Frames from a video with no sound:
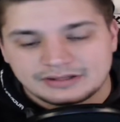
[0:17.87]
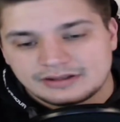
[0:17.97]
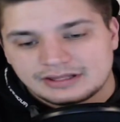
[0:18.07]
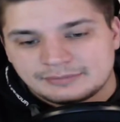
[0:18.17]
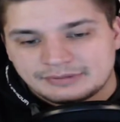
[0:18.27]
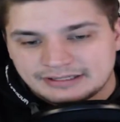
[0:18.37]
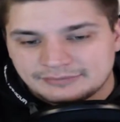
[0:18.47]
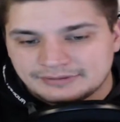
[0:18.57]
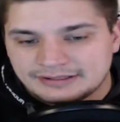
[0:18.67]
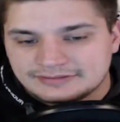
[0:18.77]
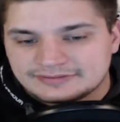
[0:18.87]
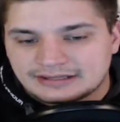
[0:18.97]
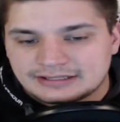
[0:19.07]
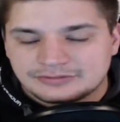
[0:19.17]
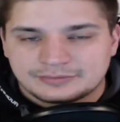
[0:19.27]
But anyways,
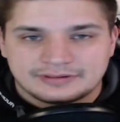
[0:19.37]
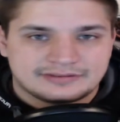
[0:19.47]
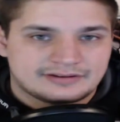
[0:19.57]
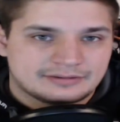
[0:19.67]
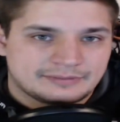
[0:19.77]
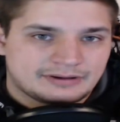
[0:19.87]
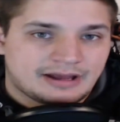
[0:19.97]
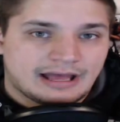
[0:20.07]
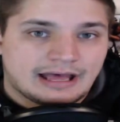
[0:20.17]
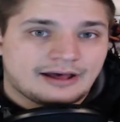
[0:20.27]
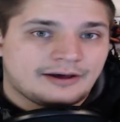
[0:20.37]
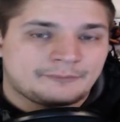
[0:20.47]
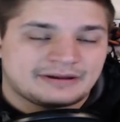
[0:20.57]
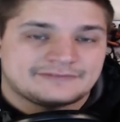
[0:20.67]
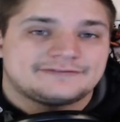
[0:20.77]
I just wanted to talk about how
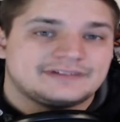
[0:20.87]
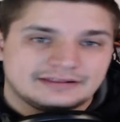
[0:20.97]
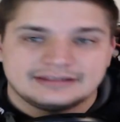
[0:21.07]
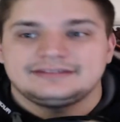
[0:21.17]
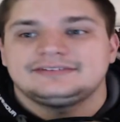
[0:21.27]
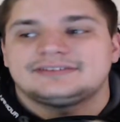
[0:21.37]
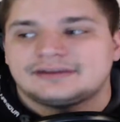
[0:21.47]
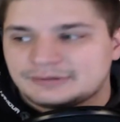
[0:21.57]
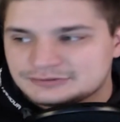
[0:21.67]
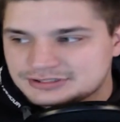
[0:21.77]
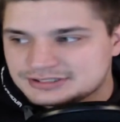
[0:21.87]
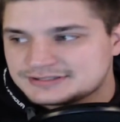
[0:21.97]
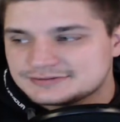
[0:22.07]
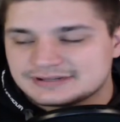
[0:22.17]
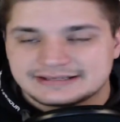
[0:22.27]
my feelings about
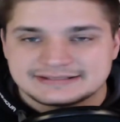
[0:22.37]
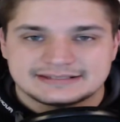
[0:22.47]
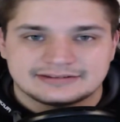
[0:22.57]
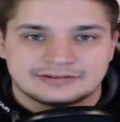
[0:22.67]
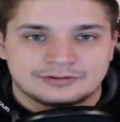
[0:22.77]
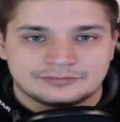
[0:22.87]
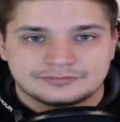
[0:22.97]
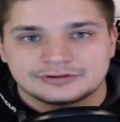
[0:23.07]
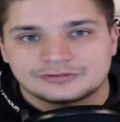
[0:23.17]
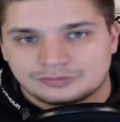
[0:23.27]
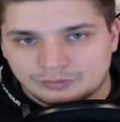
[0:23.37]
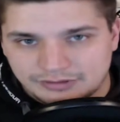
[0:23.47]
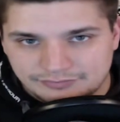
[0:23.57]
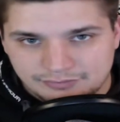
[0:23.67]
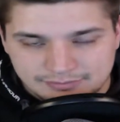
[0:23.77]
Jujutsu Kaisen, the whole first
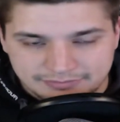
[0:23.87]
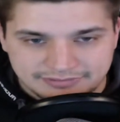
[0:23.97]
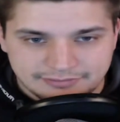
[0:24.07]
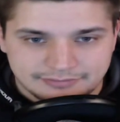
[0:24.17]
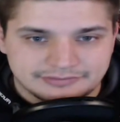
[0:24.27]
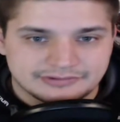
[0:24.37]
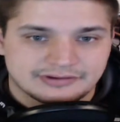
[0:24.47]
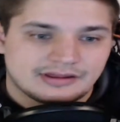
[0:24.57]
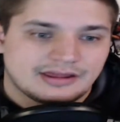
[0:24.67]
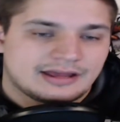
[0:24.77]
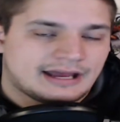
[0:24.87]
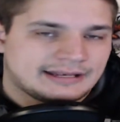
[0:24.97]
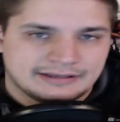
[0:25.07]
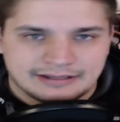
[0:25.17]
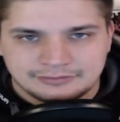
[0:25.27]
24 episodes. I
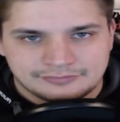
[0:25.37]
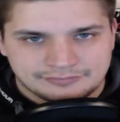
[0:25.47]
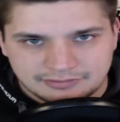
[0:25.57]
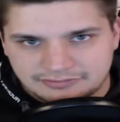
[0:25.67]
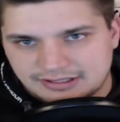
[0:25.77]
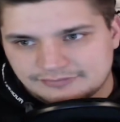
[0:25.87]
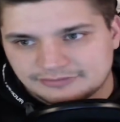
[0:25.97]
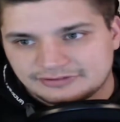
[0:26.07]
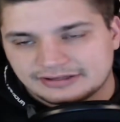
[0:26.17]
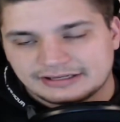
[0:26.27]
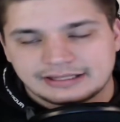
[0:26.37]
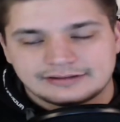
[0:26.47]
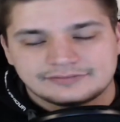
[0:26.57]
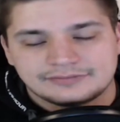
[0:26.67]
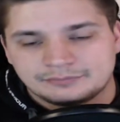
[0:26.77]
did not do a first half or second
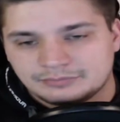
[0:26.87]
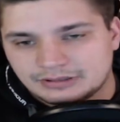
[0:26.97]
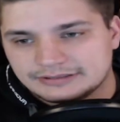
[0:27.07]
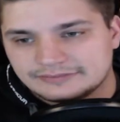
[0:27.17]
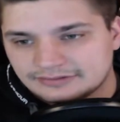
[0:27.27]
half, but